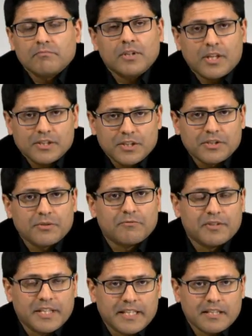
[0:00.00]
Learned to do
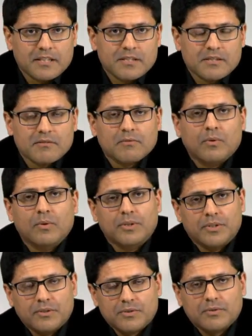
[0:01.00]
veneers, all
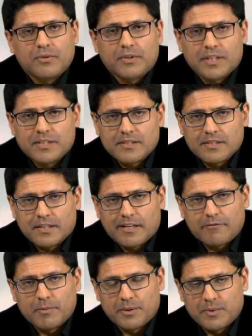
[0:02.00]
the usual things that
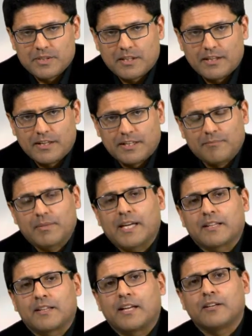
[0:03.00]
everybody was learning
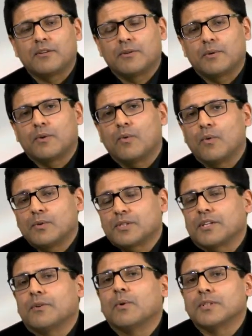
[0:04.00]
back then who were
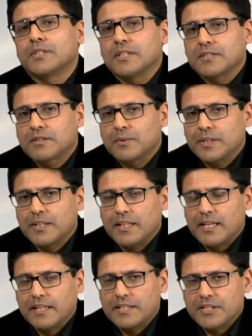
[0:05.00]
also wanting to quit the
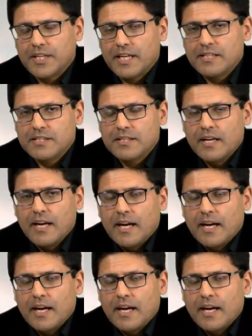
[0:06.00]
NHS.